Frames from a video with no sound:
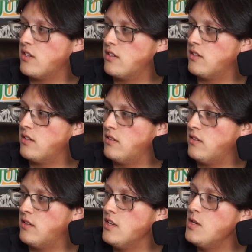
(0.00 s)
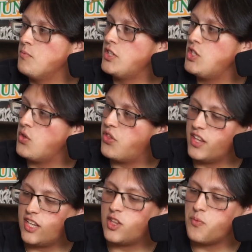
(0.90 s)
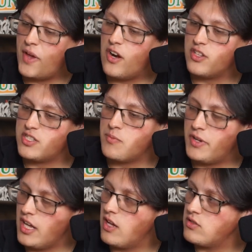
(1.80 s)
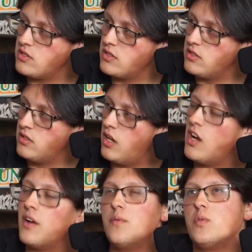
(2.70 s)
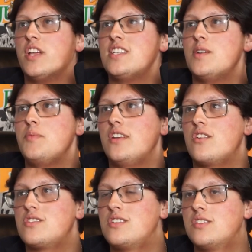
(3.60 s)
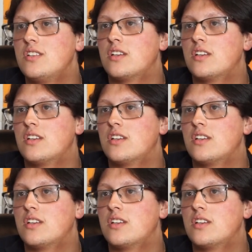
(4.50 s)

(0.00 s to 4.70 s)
Yeah, I bet you they have... But do you think that they're better than somebody else? Well, that's not being narcissistic.